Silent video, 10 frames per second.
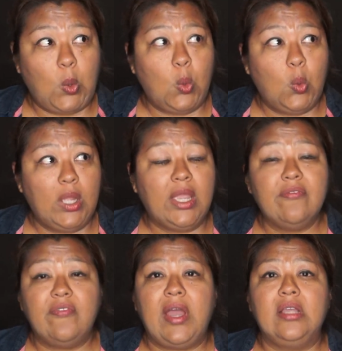
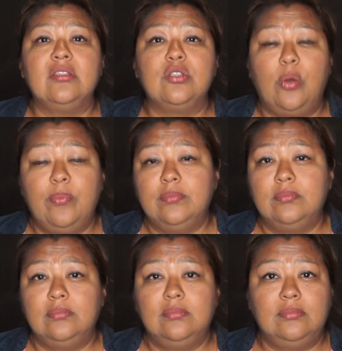find
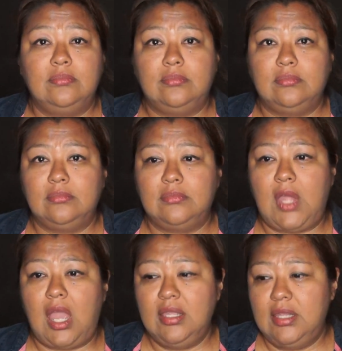some
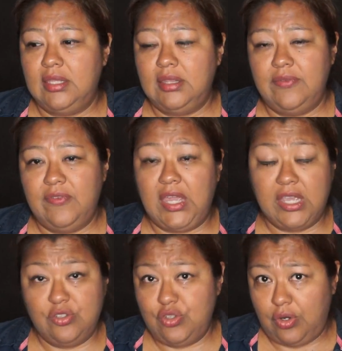
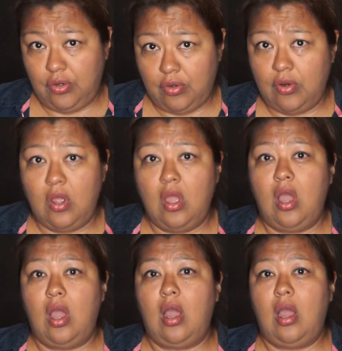identification
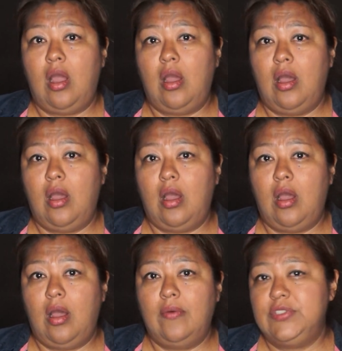
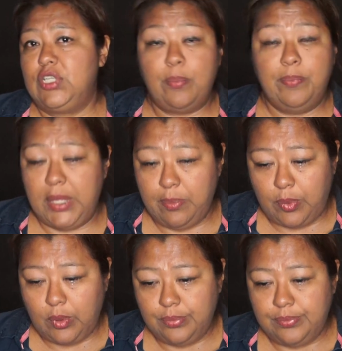of some
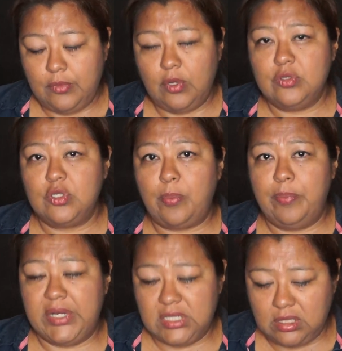people or some
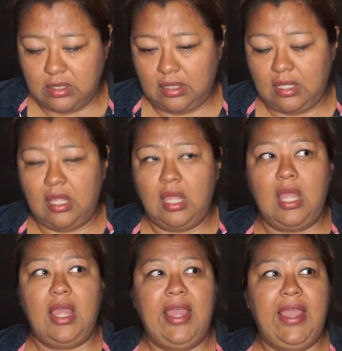person.
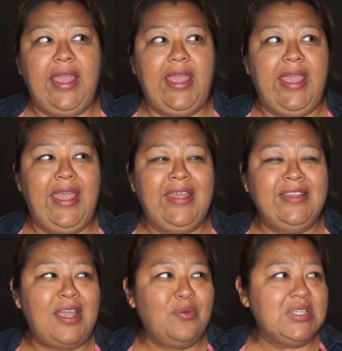
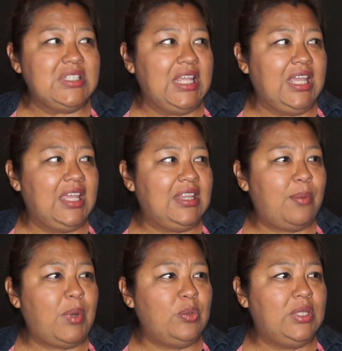And I was thinking
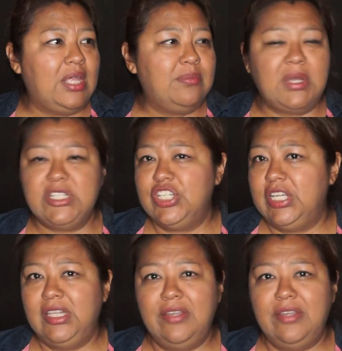about that machine,